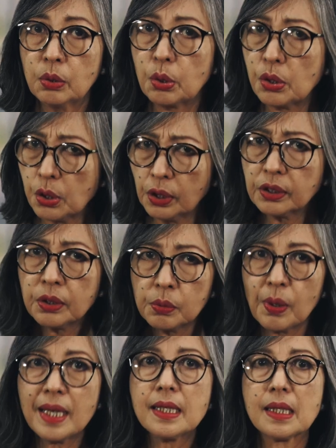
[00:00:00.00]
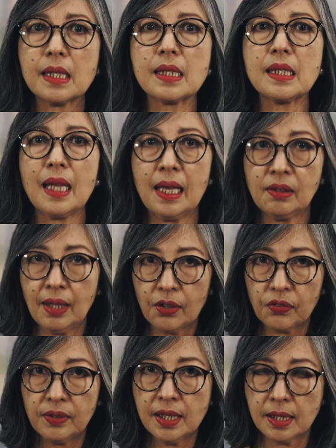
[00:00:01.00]
to certain races and
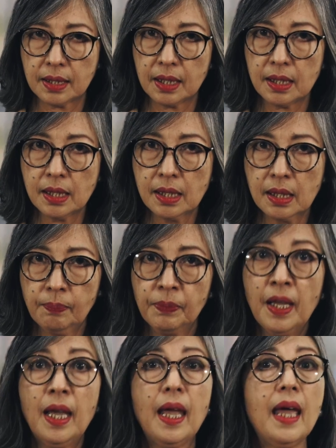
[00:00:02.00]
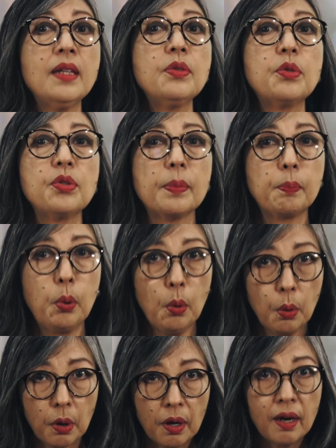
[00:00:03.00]
ethnicities, and to the
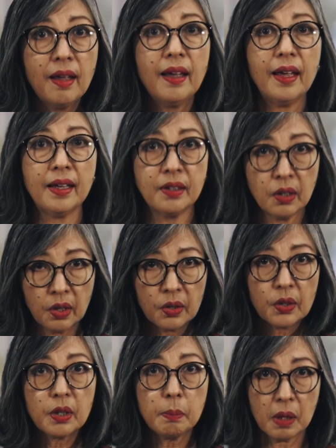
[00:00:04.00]
poor and other